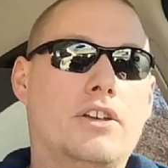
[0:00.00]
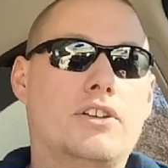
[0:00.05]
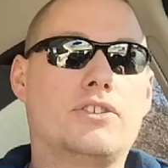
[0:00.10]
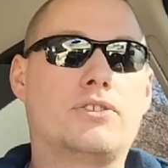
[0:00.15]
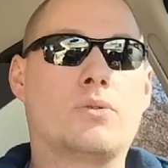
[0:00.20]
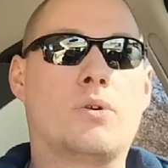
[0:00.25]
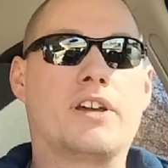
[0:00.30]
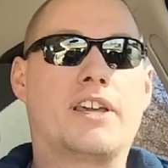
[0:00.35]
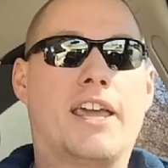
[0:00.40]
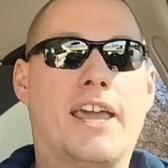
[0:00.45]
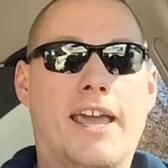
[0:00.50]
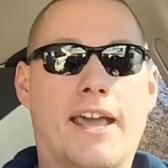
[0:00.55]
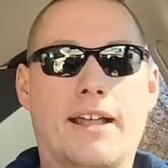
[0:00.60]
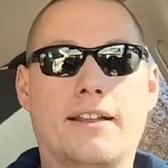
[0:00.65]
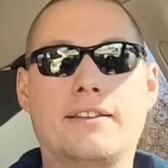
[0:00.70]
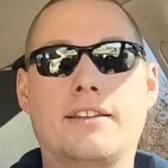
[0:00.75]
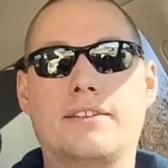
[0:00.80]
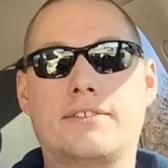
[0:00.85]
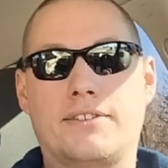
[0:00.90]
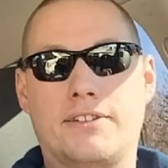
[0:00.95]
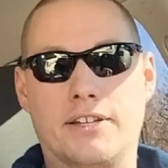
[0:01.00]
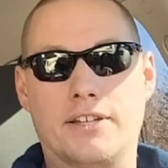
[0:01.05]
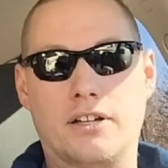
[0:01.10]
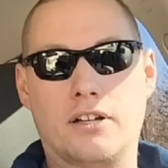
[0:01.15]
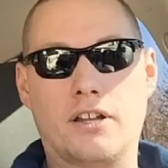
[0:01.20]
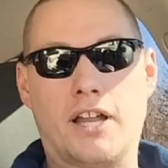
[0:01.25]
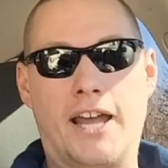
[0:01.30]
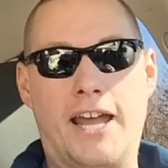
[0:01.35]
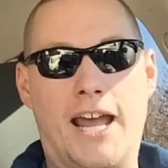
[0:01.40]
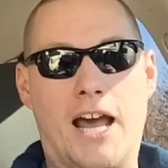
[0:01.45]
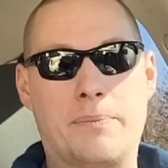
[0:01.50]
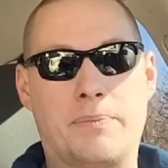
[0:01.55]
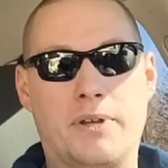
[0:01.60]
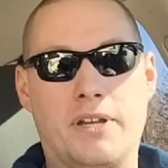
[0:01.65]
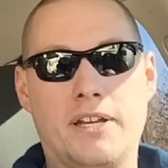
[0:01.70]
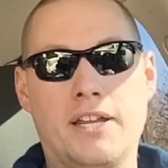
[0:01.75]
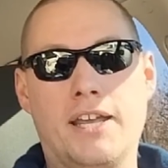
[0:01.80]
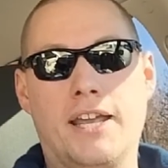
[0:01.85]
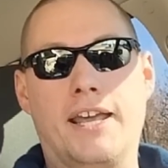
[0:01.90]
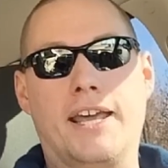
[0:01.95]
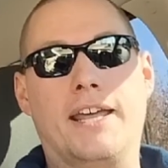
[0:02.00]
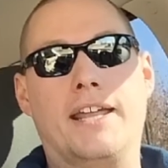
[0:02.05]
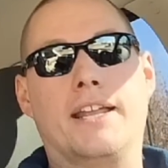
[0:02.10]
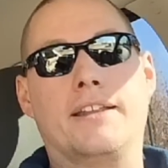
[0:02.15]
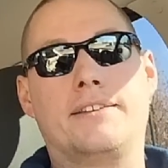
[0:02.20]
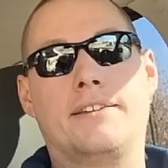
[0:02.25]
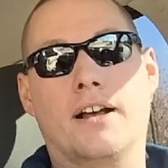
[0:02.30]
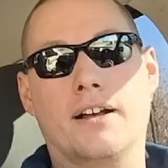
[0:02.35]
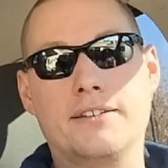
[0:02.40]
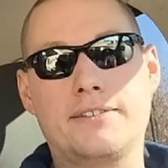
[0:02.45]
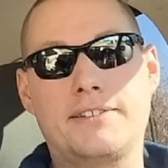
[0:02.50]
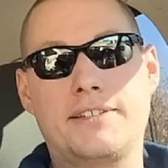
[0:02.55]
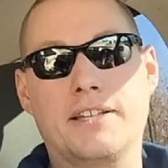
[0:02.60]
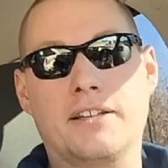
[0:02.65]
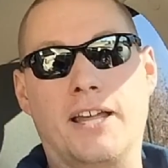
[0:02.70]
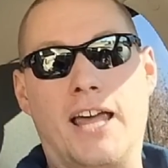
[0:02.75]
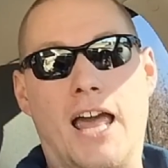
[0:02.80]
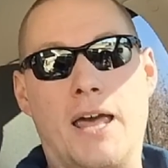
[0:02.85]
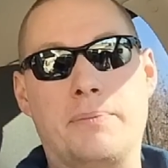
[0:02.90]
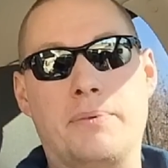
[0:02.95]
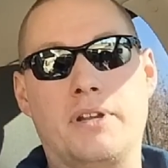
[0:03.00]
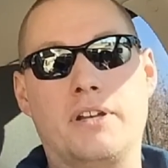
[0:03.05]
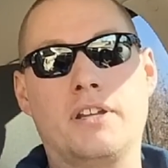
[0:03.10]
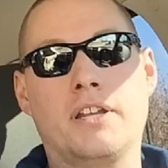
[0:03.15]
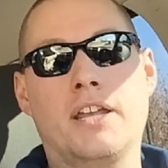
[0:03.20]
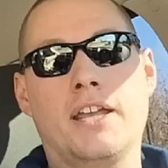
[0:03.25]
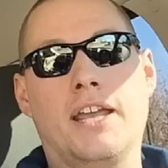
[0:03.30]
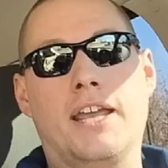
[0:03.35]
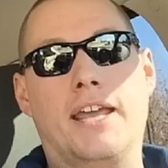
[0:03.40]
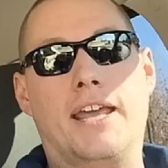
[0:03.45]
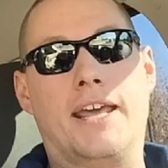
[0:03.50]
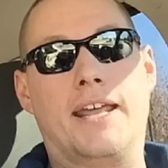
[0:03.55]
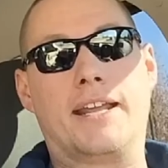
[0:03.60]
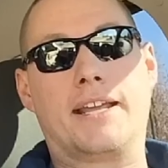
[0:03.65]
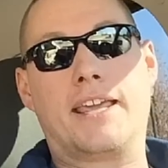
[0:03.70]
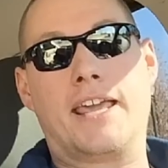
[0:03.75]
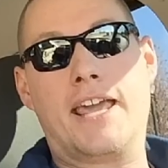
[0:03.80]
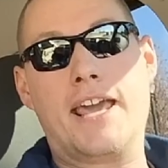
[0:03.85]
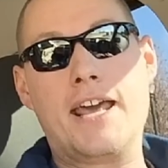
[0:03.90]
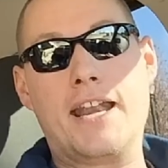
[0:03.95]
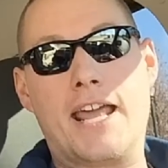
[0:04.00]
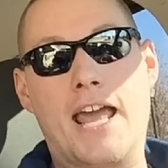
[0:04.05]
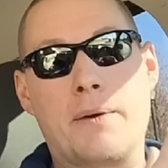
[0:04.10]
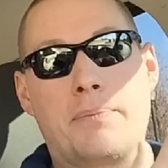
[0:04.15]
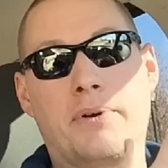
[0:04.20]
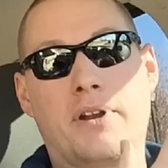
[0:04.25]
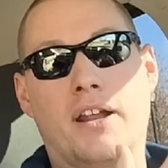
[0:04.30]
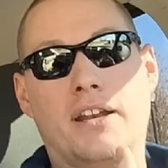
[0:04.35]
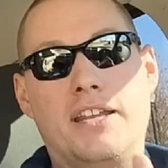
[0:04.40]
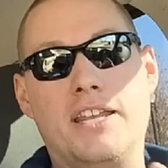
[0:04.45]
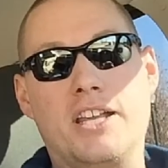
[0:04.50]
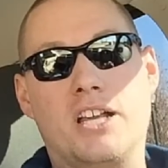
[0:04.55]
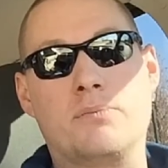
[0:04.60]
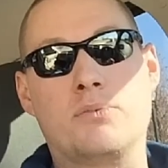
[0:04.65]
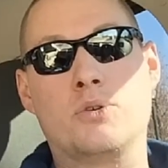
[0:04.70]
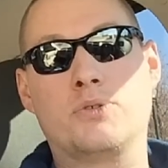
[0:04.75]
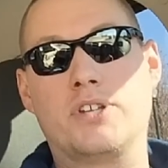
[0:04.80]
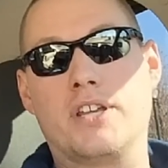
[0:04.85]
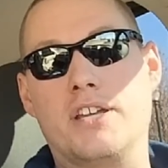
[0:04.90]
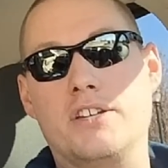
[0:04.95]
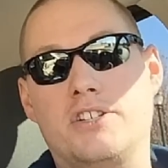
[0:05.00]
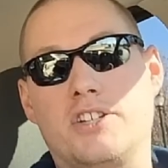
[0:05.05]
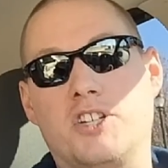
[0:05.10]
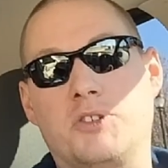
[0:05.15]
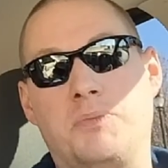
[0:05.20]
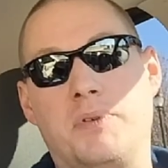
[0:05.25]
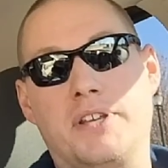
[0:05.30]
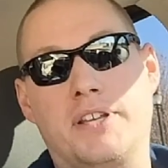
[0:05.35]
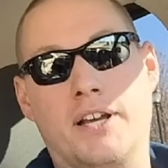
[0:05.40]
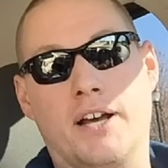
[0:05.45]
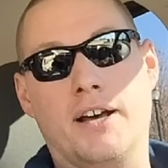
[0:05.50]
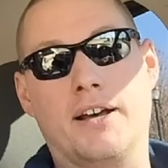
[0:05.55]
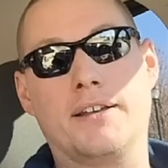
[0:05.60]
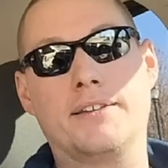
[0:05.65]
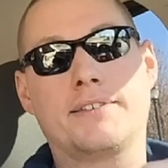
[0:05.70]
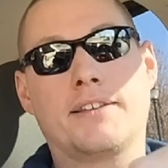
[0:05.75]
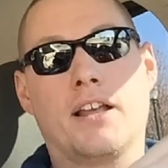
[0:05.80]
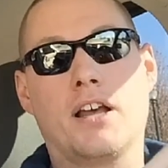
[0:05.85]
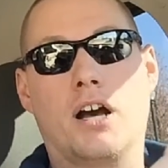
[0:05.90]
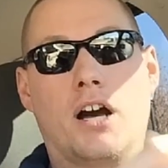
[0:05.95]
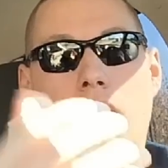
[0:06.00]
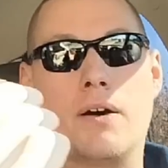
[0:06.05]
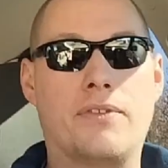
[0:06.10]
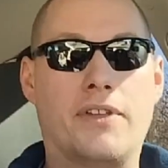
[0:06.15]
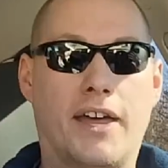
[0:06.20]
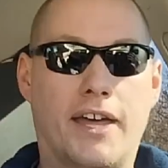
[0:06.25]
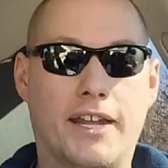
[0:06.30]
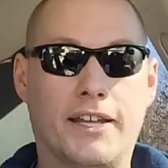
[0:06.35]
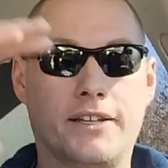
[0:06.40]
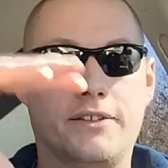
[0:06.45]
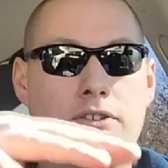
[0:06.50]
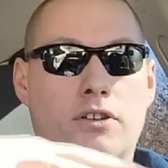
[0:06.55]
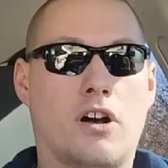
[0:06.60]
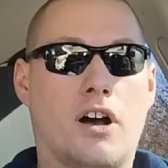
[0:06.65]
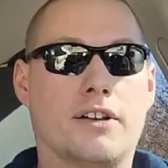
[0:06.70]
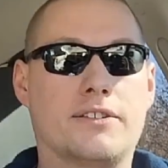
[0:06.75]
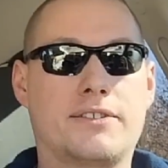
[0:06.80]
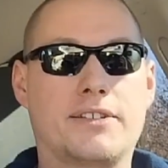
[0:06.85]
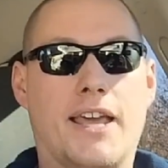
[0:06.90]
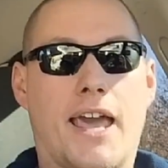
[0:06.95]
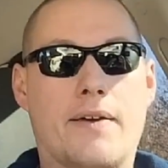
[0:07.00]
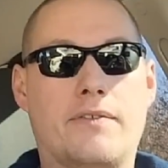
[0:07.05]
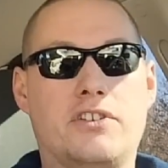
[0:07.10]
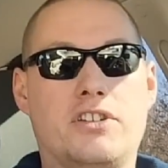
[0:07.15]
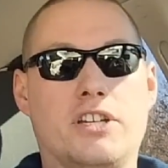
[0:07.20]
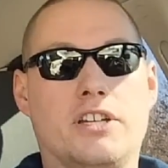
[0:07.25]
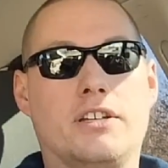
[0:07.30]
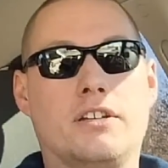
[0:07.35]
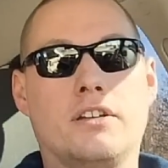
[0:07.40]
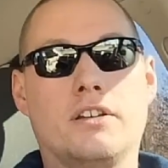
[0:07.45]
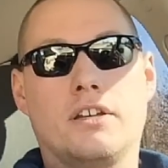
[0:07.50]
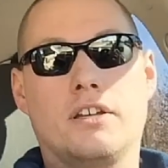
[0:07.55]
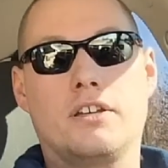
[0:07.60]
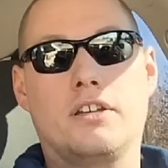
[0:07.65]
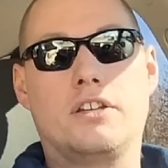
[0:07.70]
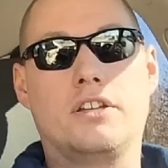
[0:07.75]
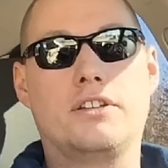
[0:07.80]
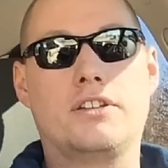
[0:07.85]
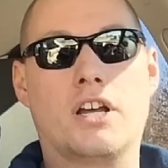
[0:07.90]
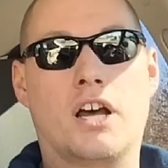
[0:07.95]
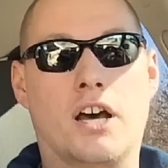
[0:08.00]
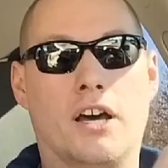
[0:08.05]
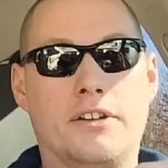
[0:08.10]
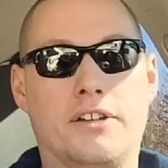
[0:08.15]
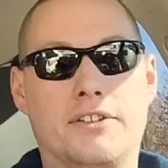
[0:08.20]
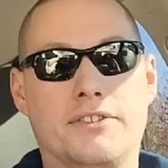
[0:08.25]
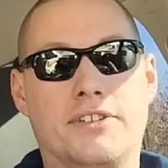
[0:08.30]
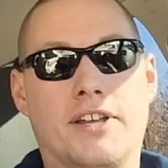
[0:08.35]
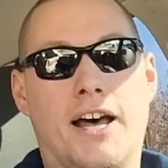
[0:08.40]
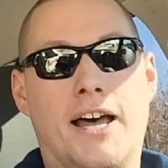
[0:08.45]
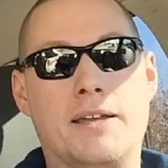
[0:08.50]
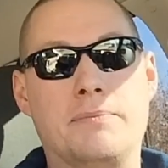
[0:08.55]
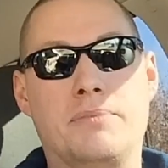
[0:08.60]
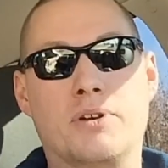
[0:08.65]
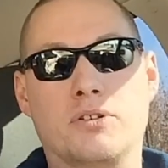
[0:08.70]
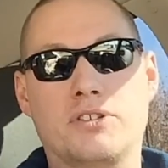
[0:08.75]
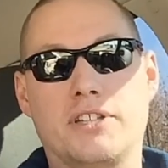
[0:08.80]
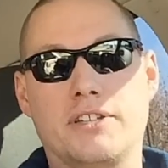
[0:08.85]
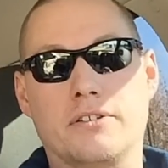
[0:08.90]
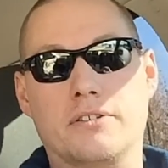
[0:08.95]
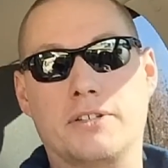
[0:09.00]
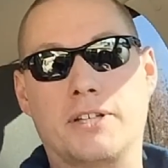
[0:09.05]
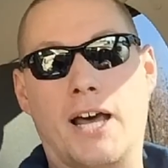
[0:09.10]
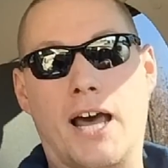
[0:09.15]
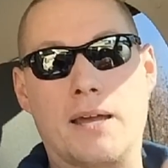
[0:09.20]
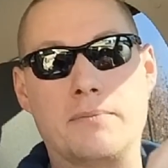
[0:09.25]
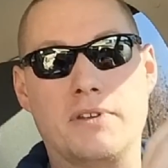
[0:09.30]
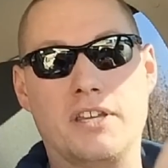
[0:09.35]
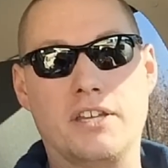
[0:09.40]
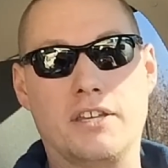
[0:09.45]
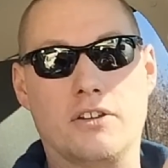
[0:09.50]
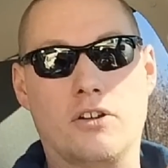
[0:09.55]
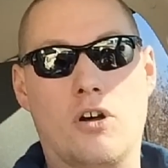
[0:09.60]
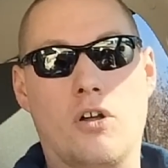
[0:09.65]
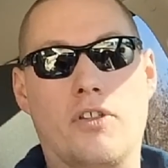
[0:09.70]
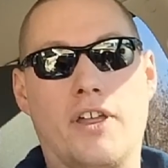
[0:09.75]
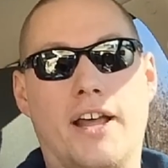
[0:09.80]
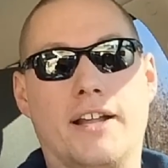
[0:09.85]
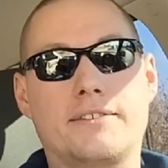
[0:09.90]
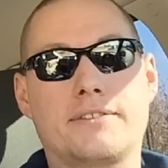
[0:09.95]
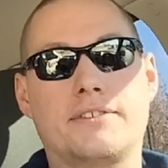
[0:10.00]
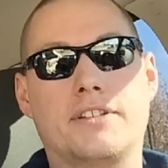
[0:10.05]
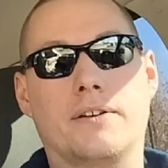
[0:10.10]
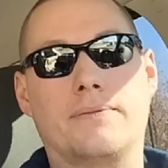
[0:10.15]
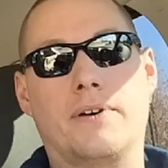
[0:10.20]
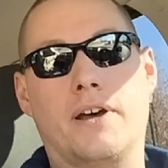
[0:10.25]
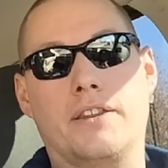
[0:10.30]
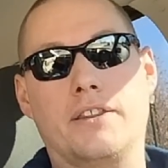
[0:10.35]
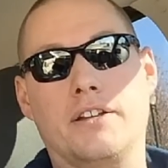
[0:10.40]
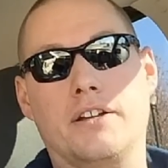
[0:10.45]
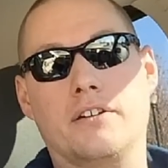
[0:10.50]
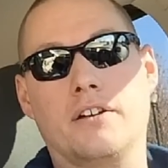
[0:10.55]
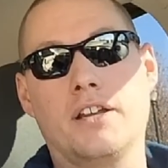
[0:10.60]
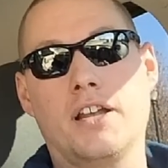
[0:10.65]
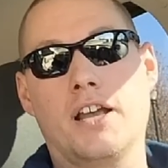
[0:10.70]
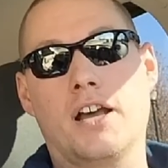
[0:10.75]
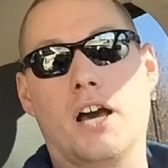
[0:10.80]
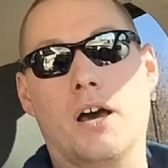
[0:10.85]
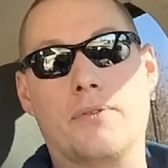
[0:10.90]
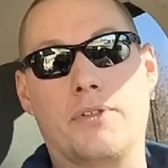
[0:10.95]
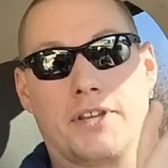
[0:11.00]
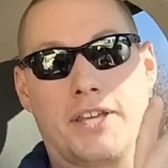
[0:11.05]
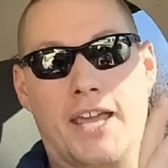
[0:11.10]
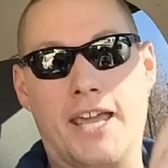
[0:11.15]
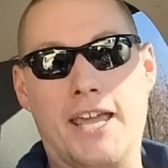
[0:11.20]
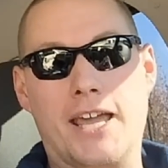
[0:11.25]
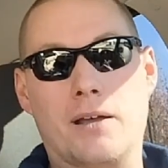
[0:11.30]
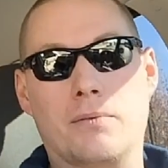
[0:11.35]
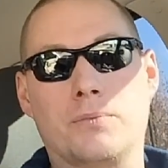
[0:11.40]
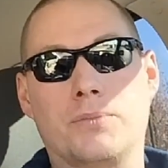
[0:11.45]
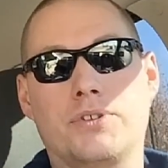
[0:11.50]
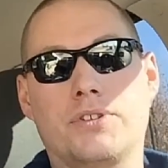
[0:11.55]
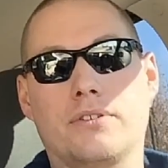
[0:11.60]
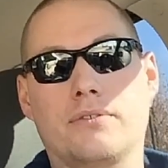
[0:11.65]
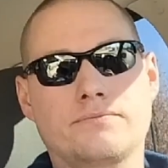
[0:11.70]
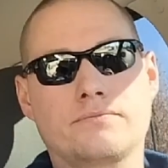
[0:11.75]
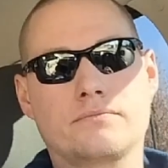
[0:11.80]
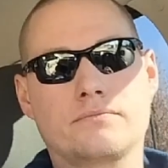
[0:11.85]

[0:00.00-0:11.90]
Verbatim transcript: So it can still happen, and it does still happen, and it can happen on EcoBoost engines because of that exhaust scavenging uh, design built in their timing and all that stuff on there of the cams.